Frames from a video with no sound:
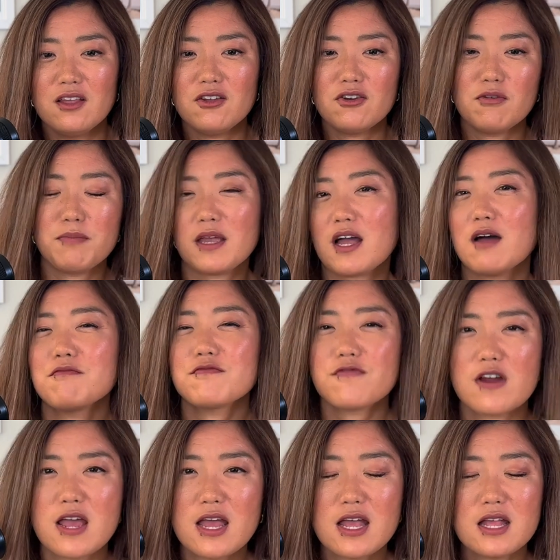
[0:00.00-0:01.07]
become
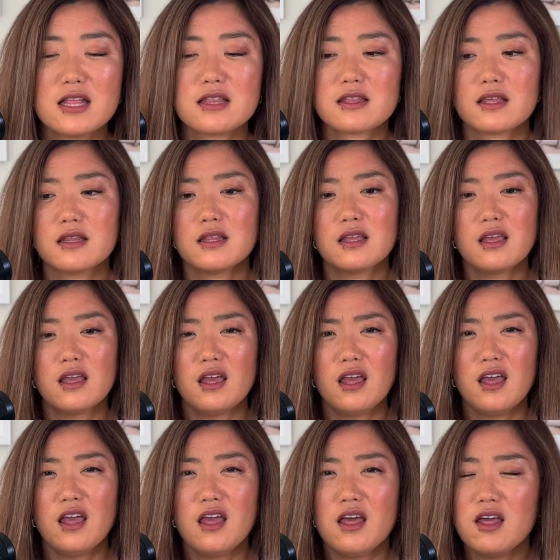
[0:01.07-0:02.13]
friends. And
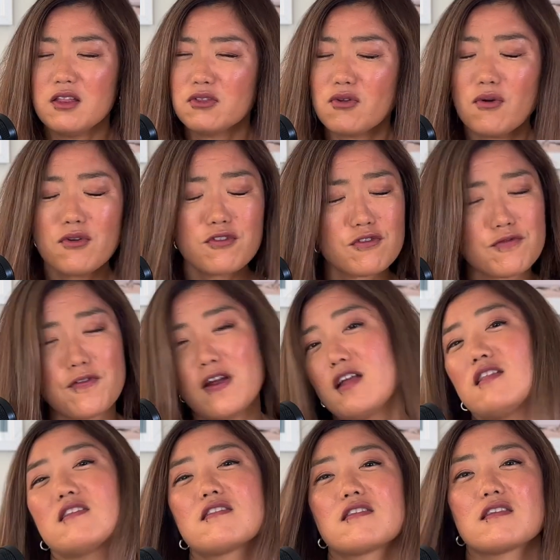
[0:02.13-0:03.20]
those
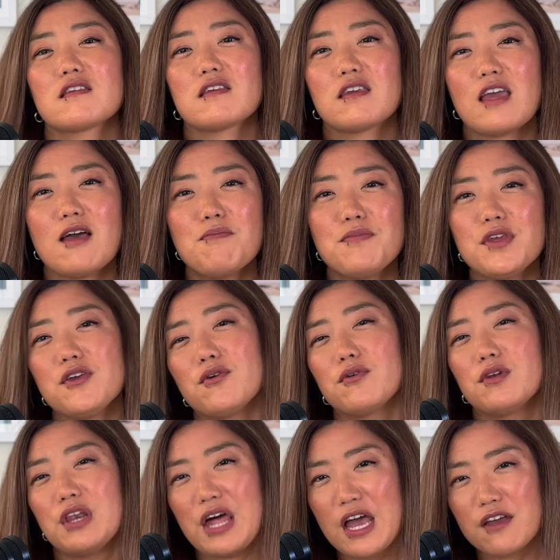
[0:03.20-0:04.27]
friends can be your
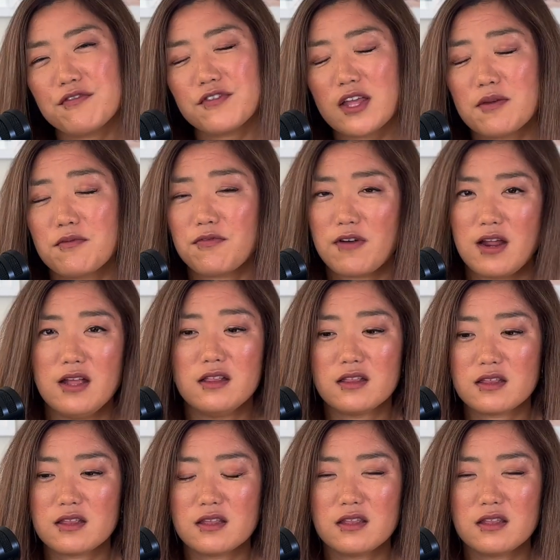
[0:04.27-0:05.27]
lifetime friends.